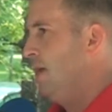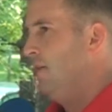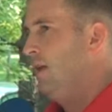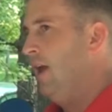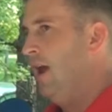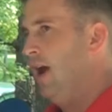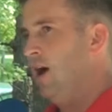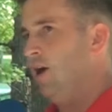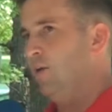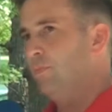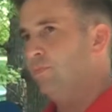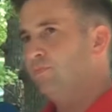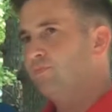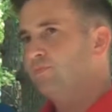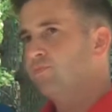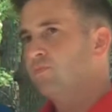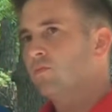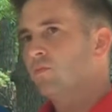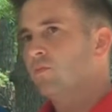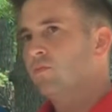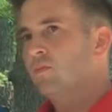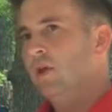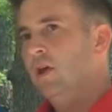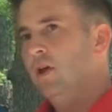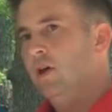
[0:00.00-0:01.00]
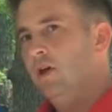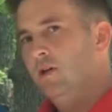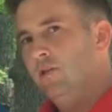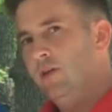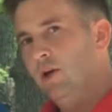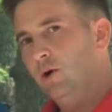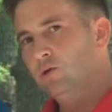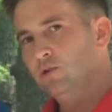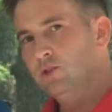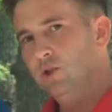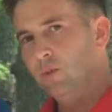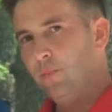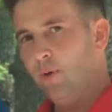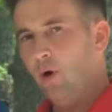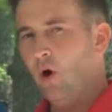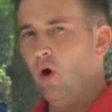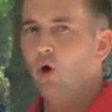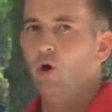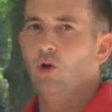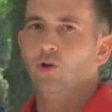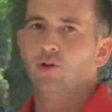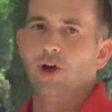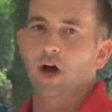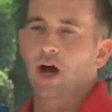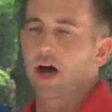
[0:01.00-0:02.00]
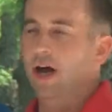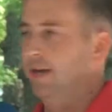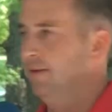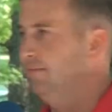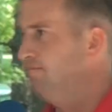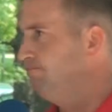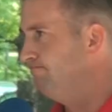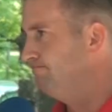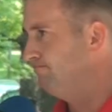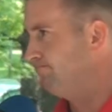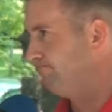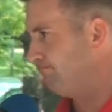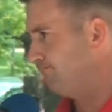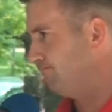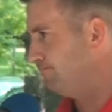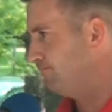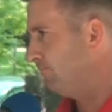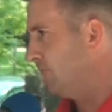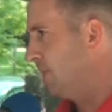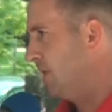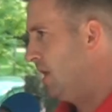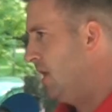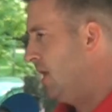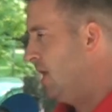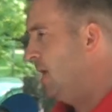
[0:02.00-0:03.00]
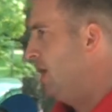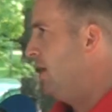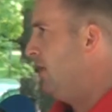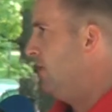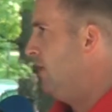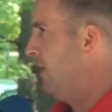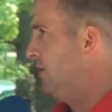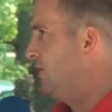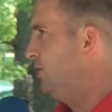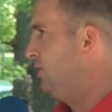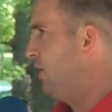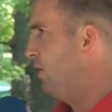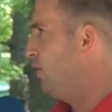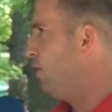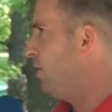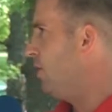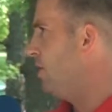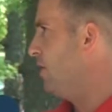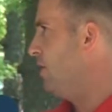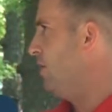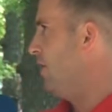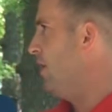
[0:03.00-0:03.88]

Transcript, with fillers: Now, there was a poll done that said, What are